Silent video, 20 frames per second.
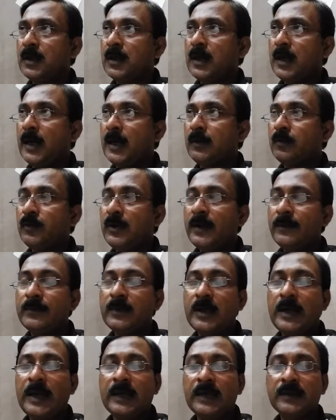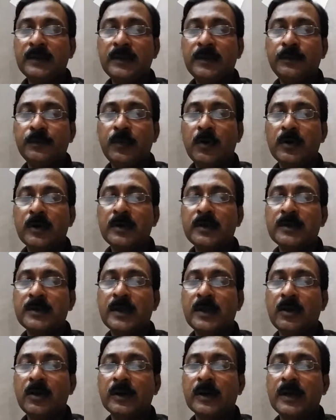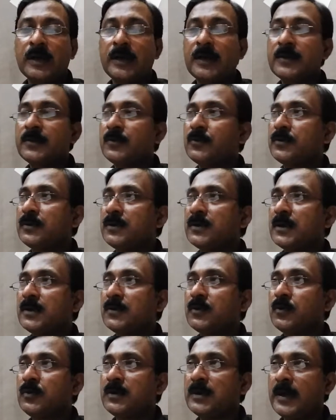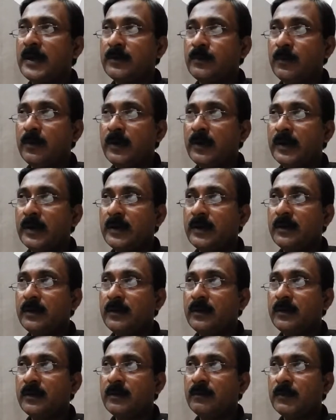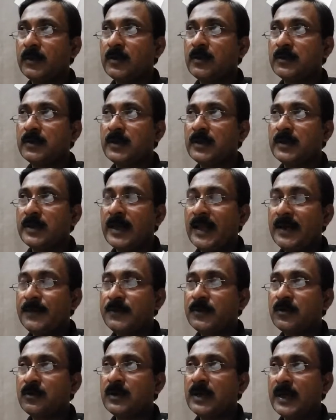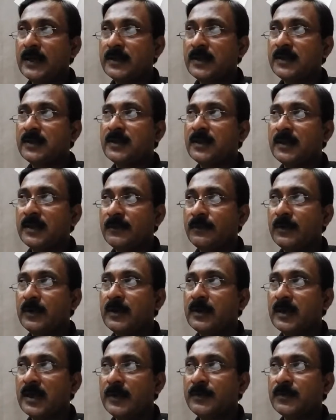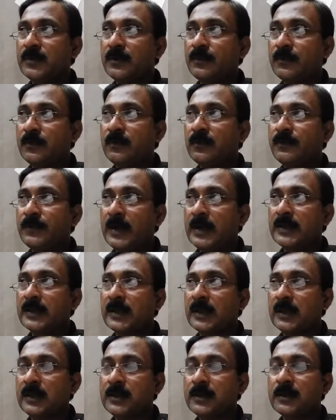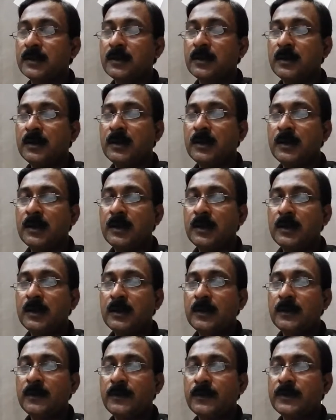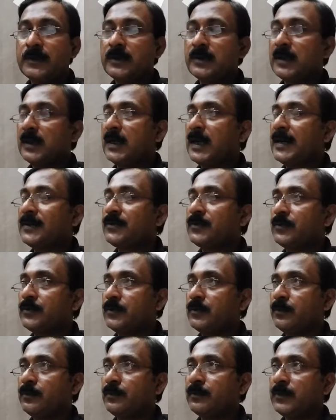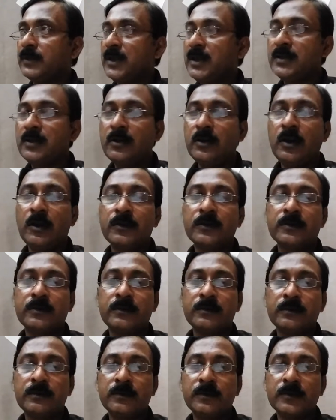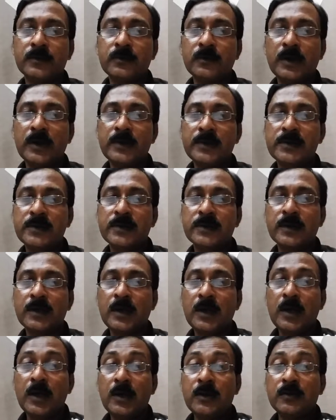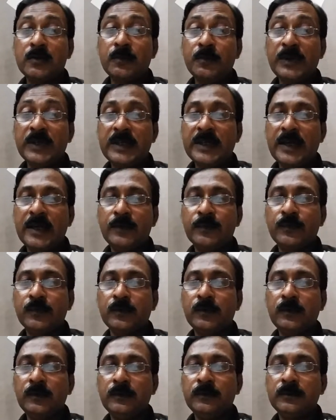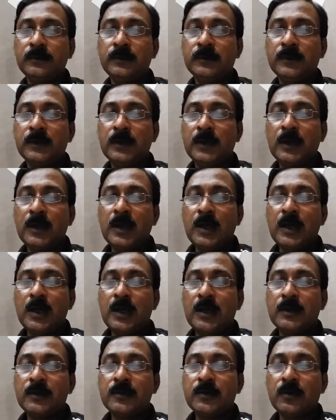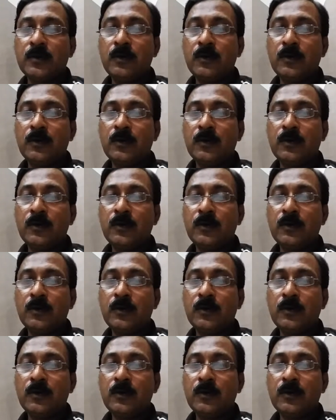And we have the another important cell organelles, which is the suicide work, because it helps to digest the different types of food particles, which is the lysosome. Yes or not, students? So be careful. So